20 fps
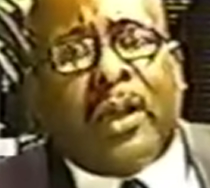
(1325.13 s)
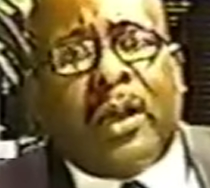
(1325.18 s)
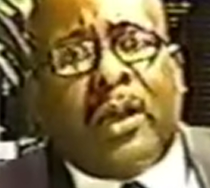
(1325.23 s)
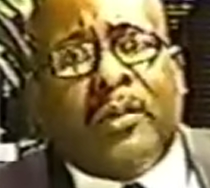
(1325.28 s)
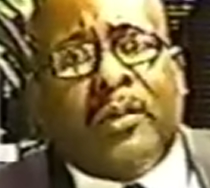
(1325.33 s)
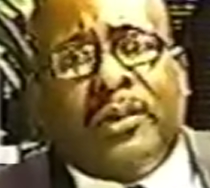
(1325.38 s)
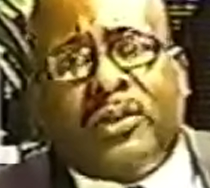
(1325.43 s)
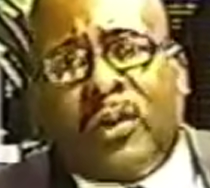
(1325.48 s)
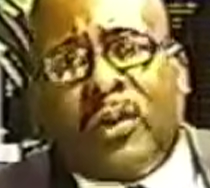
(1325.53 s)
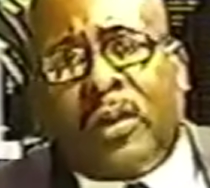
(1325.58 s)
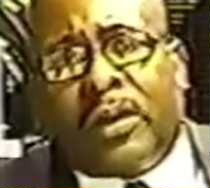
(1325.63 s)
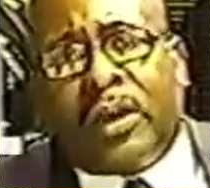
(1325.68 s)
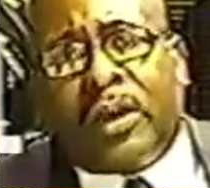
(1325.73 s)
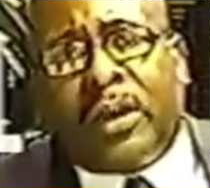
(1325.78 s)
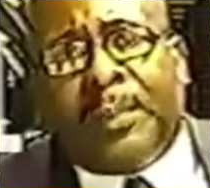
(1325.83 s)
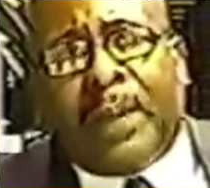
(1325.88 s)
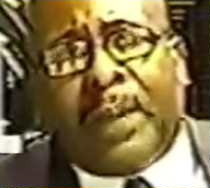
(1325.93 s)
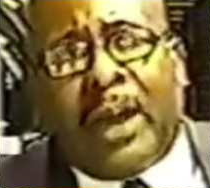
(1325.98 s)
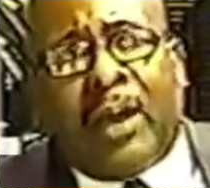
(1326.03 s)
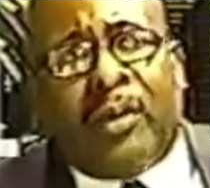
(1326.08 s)
We're talking
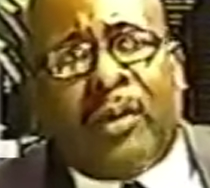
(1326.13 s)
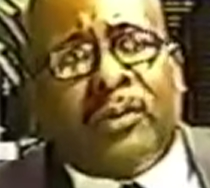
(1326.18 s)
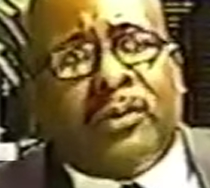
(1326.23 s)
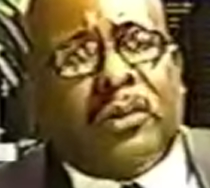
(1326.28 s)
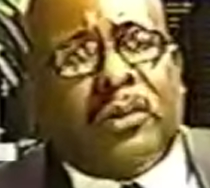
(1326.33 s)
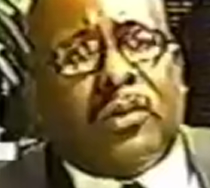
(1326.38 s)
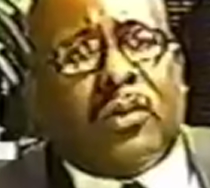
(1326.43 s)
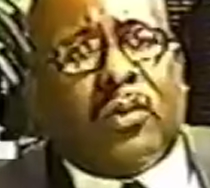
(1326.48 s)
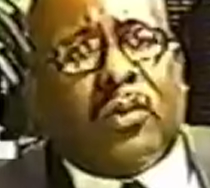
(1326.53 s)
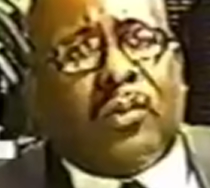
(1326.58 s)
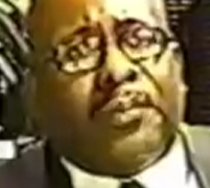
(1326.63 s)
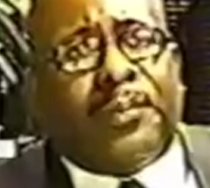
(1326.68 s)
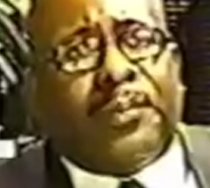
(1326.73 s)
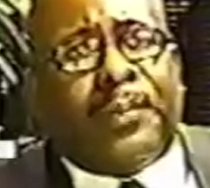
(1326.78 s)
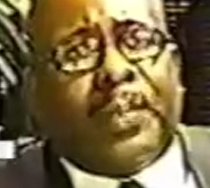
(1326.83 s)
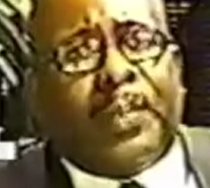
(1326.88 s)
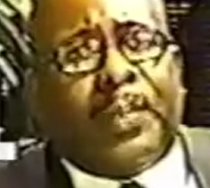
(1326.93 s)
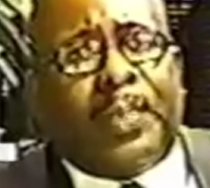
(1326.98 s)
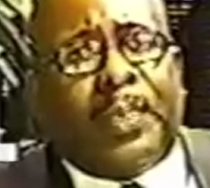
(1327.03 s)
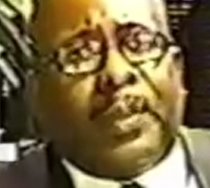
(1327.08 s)
about
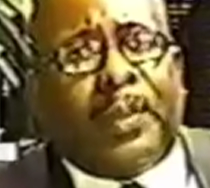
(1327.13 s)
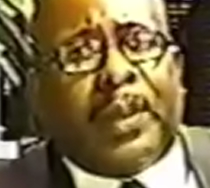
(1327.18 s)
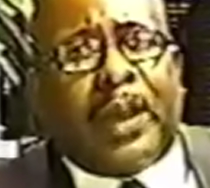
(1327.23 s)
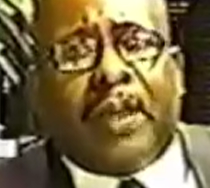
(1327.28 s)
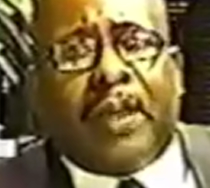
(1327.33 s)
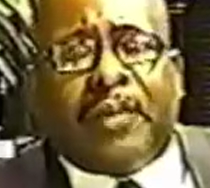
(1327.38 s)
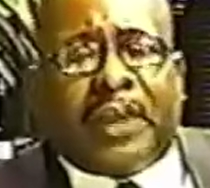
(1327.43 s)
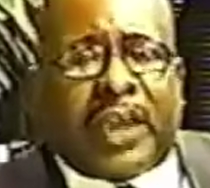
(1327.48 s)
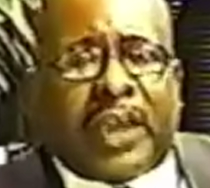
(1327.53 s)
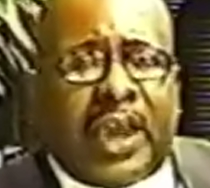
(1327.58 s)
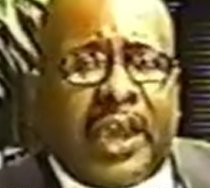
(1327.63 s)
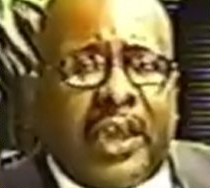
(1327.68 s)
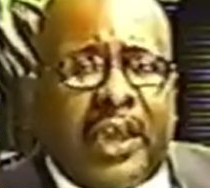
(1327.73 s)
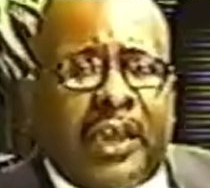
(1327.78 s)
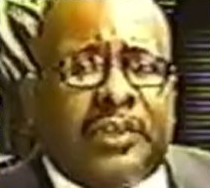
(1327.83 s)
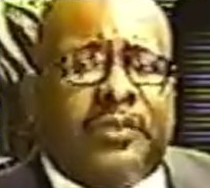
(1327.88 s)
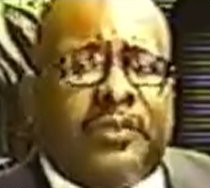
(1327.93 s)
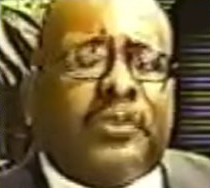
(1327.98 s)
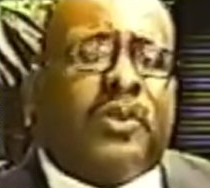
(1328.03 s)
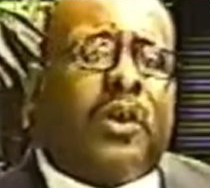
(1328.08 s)

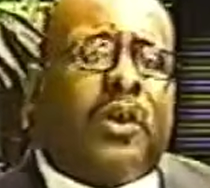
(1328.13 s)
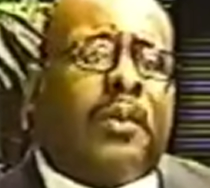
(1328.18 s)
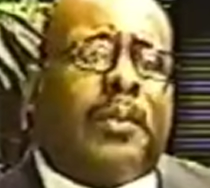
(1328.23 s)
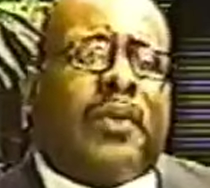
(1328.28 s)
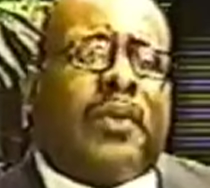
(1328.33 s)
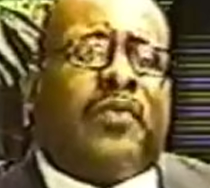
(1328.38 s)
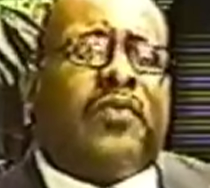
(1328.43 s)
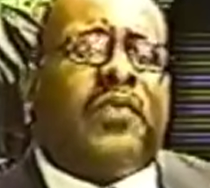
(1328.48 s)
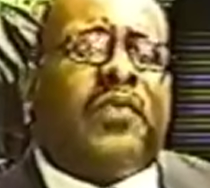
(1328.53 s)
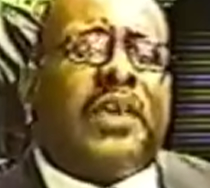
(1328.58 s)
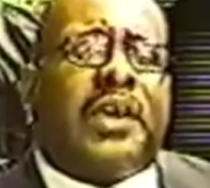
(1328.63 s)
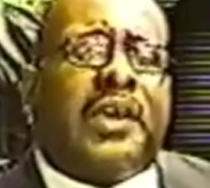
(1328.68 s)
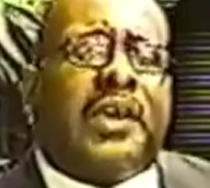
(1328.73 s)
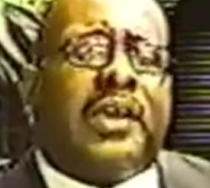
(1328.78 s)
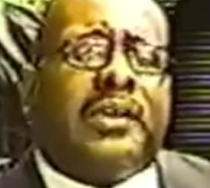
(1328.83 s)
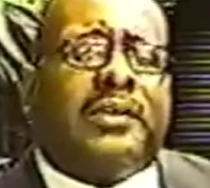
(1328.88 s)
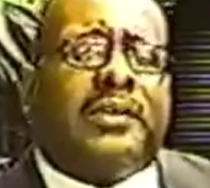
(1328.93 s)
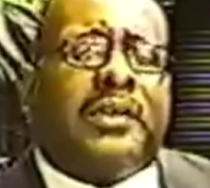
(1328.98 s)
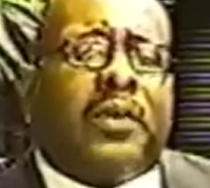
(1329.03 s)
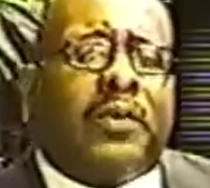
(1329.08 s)
hurricanes. We're talking about
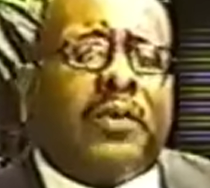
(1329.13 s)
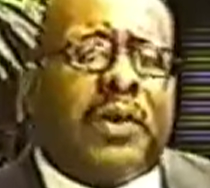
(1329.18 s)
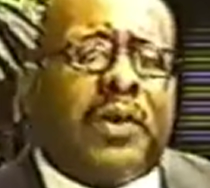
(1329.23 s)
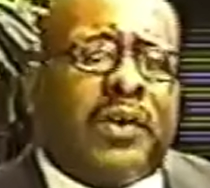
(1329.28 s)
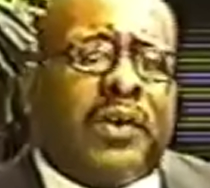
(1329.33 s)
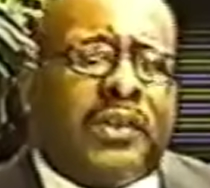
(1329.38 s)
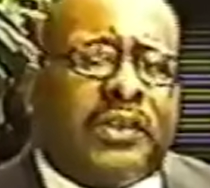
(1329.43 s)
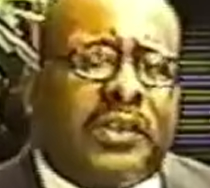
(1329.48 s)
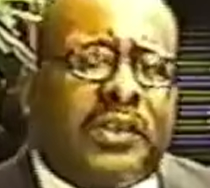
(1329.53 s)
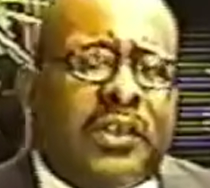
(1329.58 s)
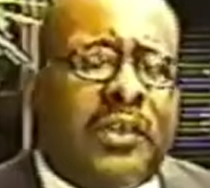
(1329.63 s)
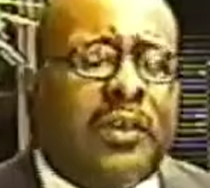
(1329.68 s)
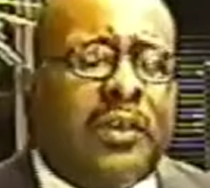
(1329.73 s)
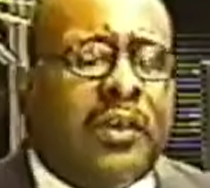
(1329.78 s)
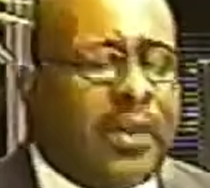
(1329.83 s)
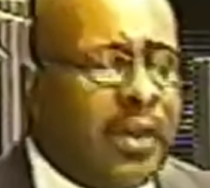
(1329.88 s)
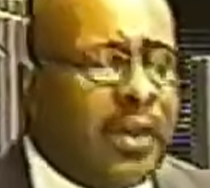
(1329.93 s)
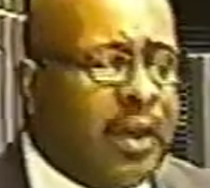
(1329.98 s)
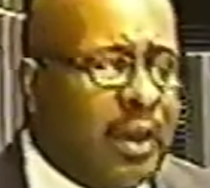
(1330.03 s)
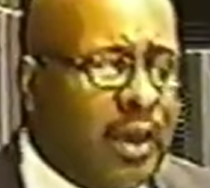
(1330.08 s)
things that we're going to see.
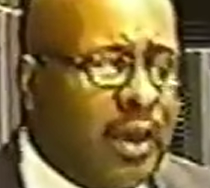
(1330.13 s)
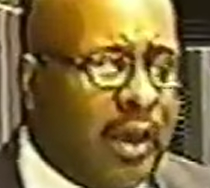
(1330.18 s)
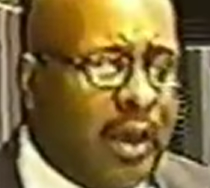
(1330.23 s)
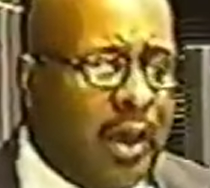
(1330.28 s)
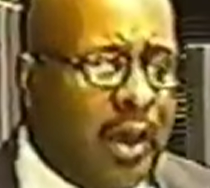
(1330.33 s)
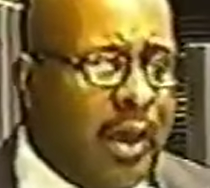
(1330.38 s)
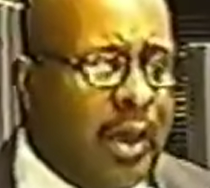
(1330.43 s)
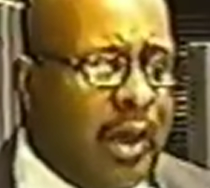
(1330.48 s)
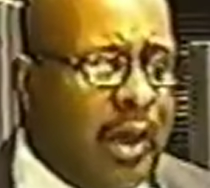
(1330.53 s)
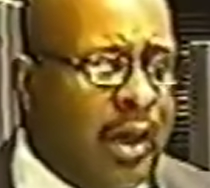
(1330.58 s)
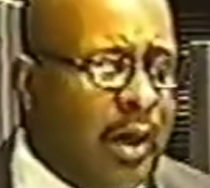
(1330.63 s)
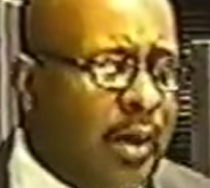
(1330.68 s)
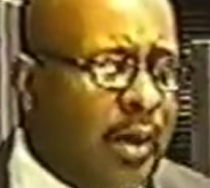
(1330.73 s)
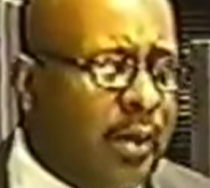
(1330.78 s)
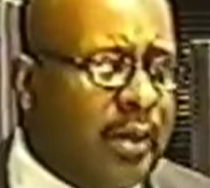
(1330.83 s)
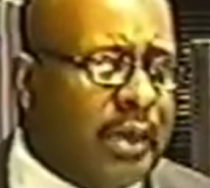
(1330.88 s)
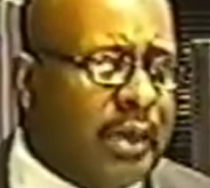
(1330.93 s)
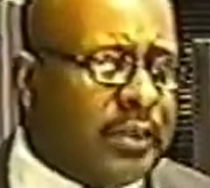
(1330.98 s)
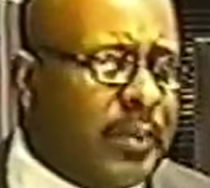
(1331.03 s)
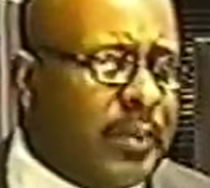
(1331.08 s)

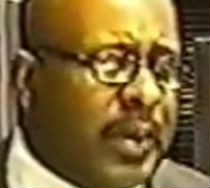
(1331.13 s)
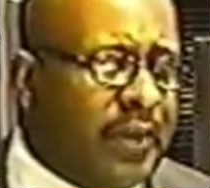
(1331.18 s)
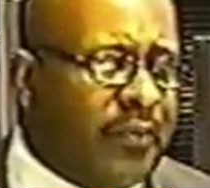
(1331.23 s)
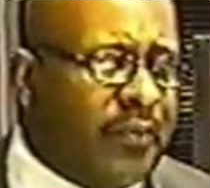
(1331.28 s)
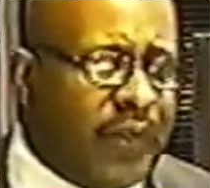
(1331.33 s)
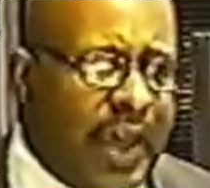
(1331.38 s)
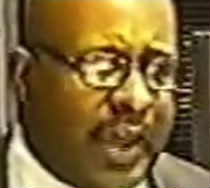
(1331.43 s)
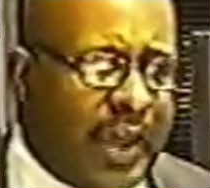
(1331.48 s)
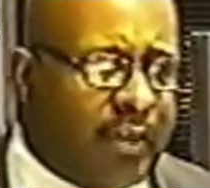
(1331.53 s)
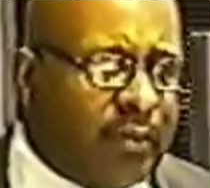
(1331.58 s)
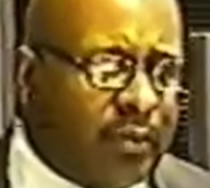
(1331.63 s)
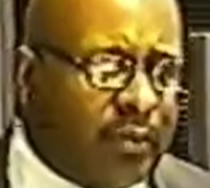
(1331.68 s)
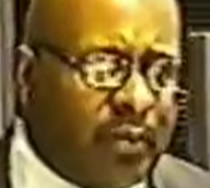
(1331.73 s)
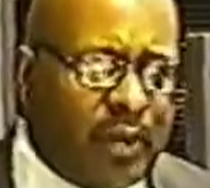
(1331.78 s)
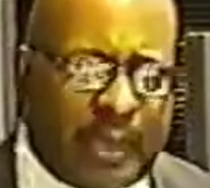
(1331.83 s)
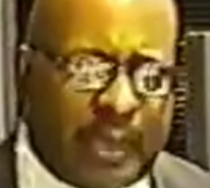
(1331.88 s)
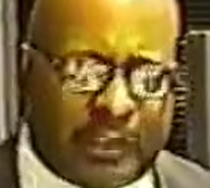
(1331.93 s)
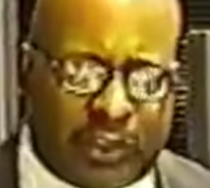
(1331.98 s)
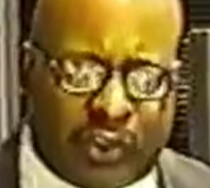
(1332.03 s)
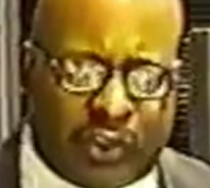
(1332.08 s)
As a matter of fact,
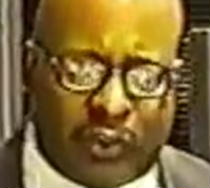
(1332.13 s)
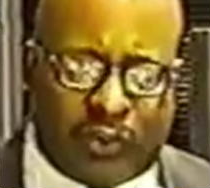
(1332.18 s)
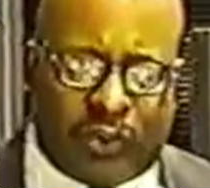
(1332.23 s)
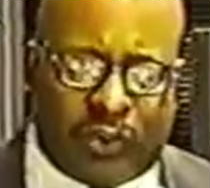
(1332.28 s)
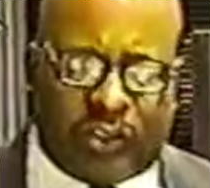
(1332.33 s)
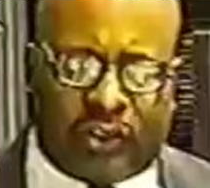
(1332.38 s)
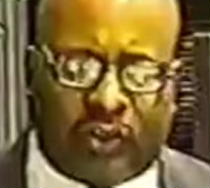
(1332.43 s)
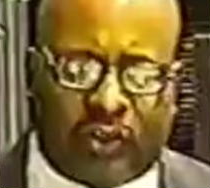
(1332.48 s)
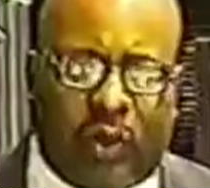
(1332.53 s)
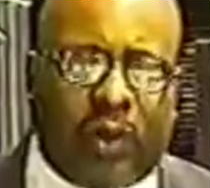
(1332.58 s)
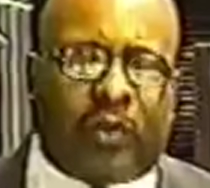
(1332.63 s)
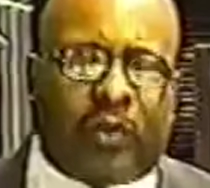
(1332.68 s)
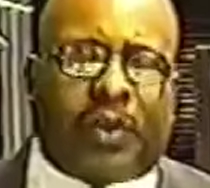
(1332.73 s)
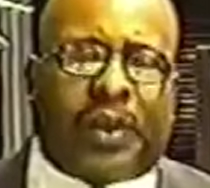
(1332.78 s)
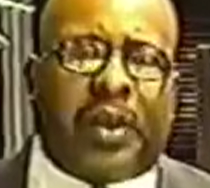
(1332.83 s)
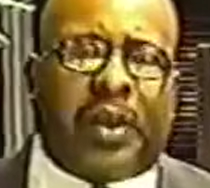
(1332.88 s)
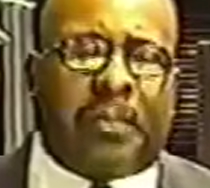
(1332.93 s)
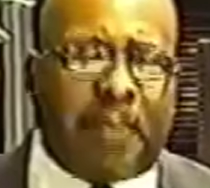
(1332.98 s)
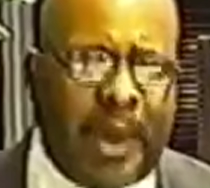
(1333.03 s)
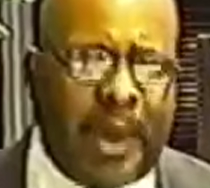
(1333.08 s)
as I showed you this article
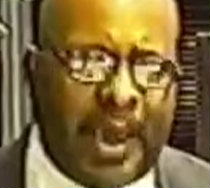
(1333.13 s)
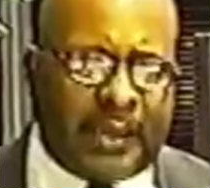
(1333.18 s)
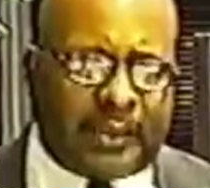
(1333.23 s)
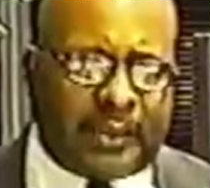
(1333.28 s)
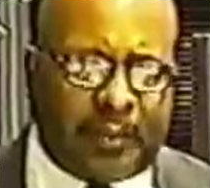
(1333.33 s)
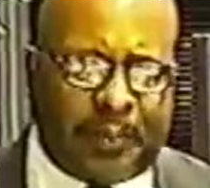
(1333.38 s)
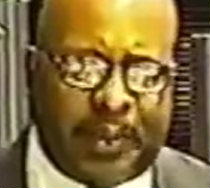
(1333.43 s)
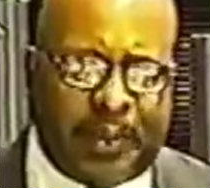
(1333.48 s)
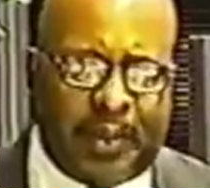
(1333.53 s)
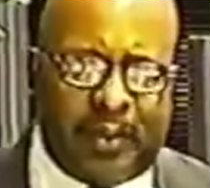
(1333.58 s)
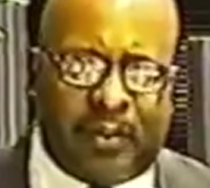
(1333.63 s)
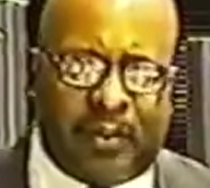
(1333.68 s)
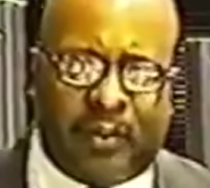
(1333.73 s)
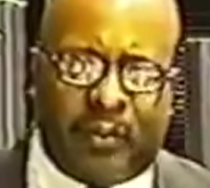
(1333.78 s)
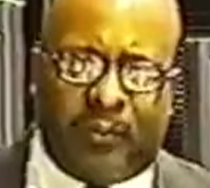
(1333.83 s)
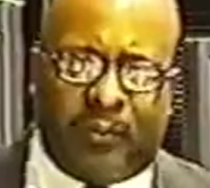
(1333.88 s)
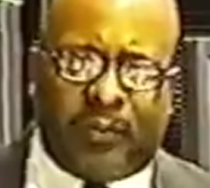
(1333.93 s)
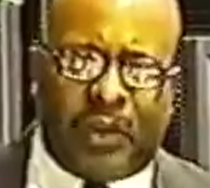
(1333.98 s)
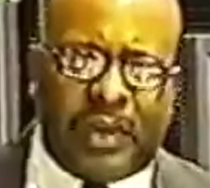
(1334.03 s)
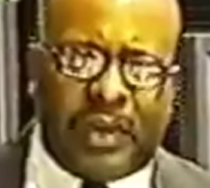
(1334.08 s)
here, Mass Appeal,
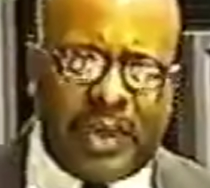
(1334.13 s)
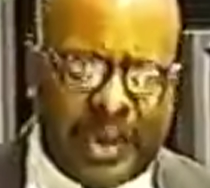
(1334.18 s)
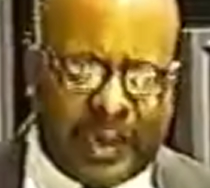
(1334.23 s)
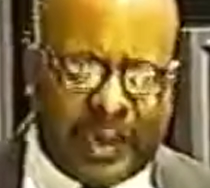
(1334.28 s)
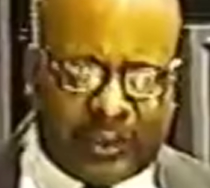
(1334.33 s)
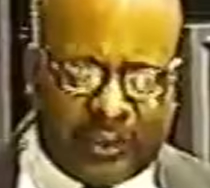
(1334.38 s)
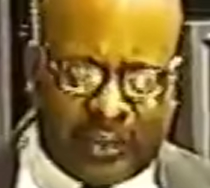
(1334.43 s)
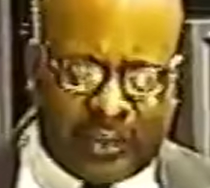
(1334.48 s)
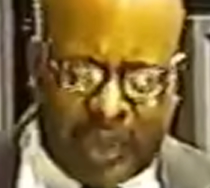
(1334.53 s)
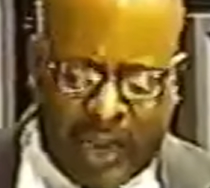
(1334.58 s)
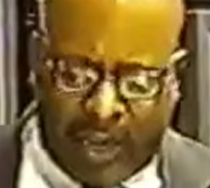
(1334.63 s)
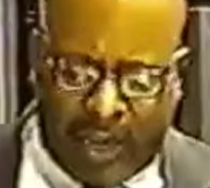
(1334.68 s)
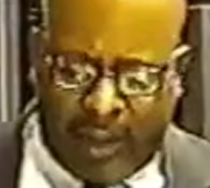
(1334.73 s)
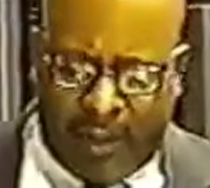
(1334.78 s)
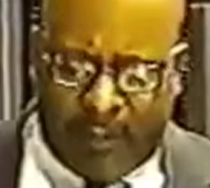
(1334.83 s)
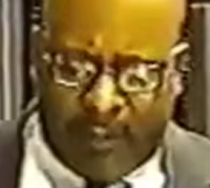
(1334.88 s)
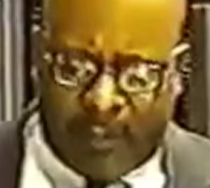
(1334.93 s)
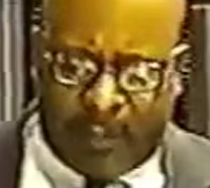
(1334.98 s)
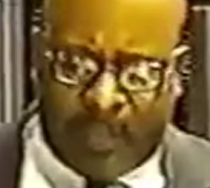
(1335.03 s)
the next day,